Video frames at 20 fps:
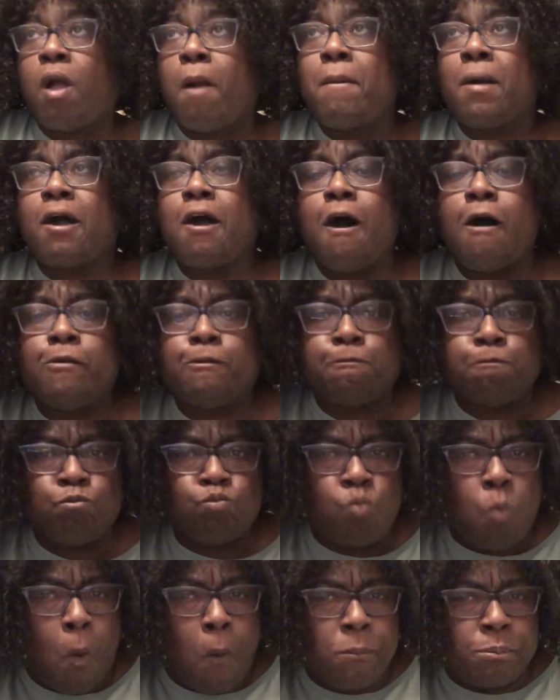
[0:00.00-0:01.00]
Because
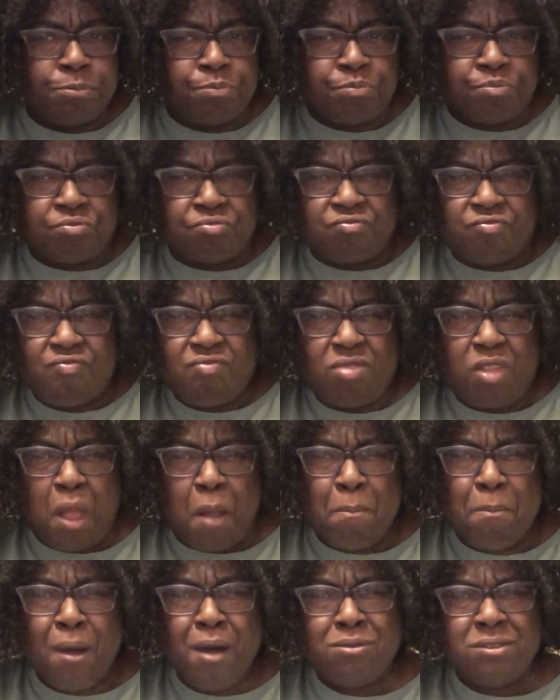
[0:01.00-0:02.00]

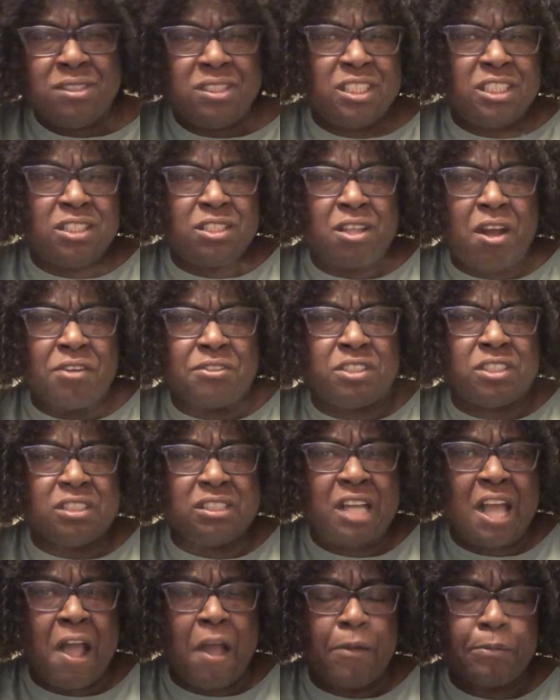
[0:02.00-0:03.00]
most of these churches
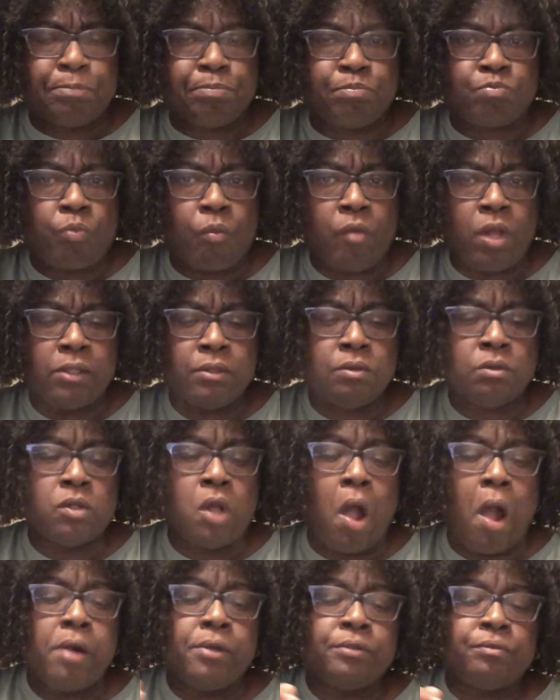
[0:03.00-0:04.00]
now
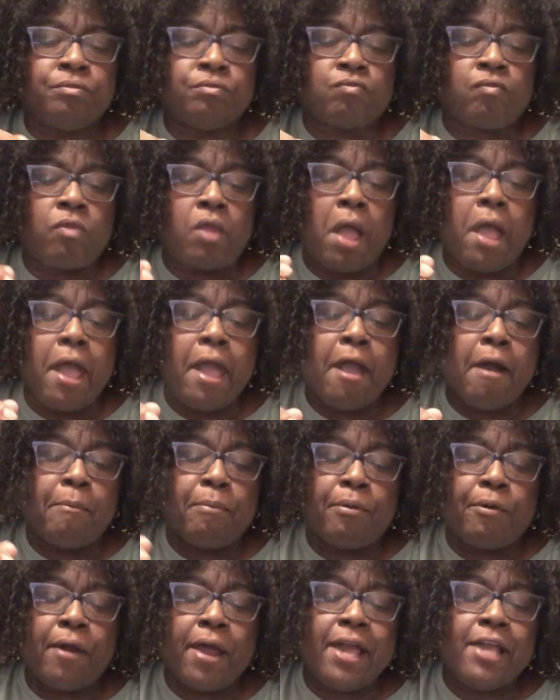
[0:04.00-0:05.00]

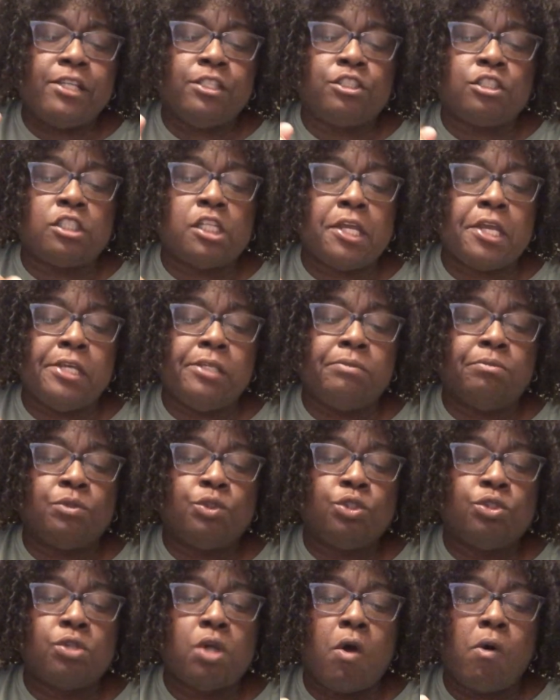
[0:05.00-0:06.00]
have praise
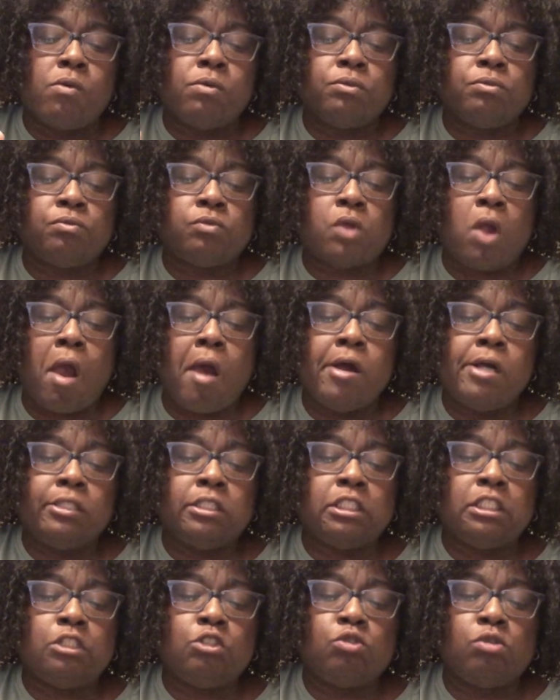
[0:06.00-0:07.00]
teams, you know,
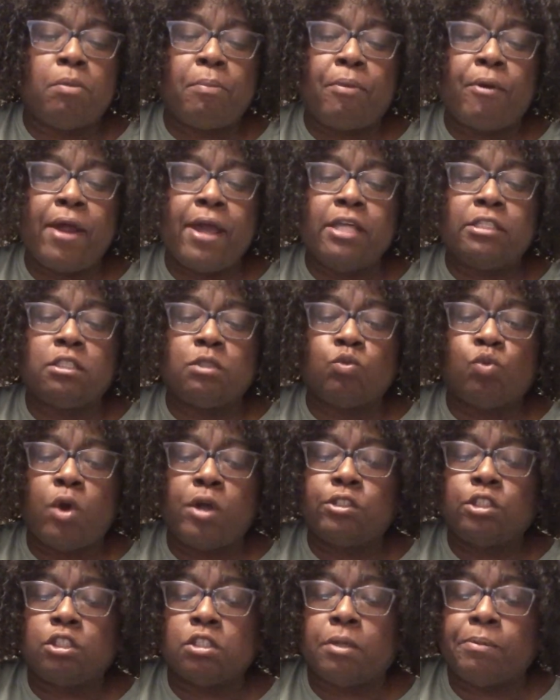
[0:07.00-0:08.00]
and they do the praise and
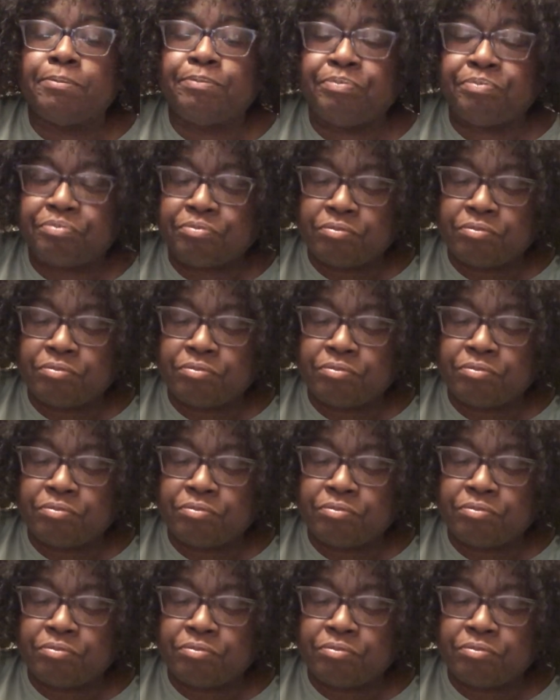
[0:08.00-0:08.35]
worship.